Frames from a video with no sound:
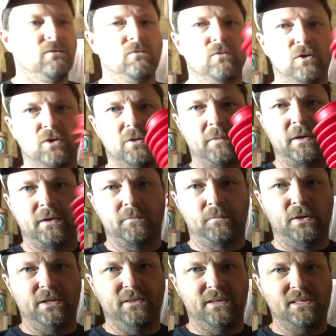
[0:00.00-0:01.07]
we're going to be
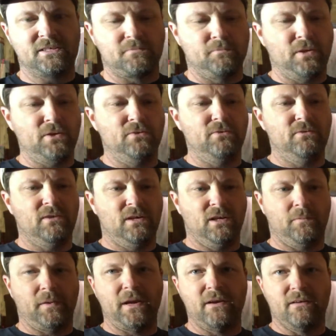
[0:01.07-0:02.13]
putting this boot
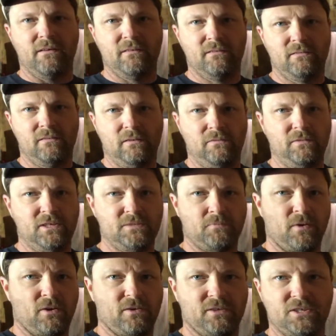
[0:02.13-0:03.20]
up here on this
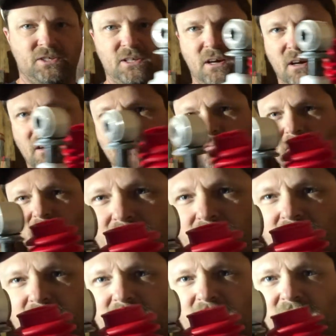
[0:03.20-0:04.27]
part of the shock, you
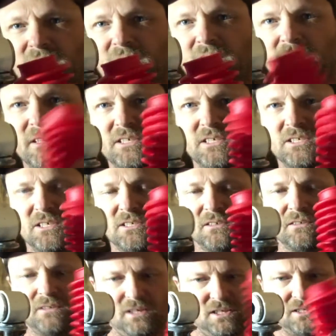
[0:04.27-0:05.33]
can see, and this is just a
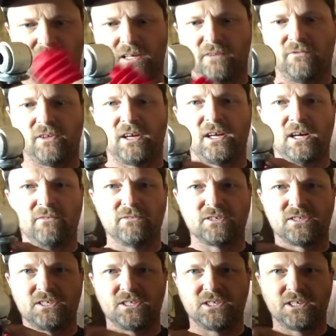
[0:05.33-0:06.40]
dust cover that covers
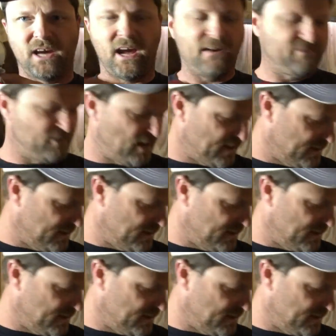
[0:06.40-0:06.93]
this shaft right